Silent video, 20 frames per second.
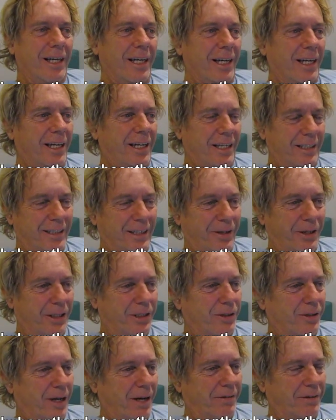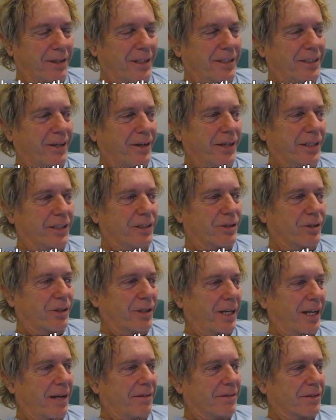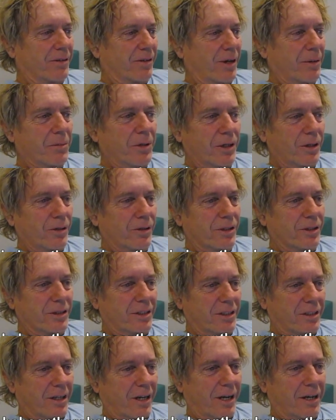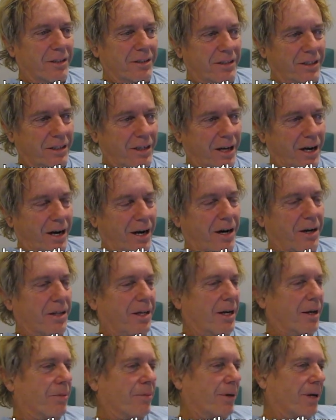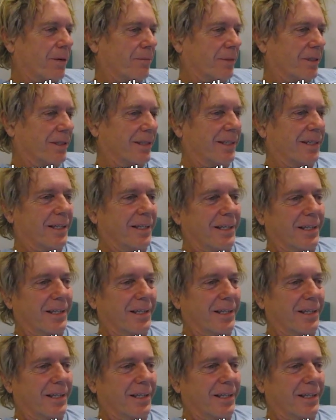And that's how I travel. That's how I enjoy life. So I'm going to go to Zadar, and then I probably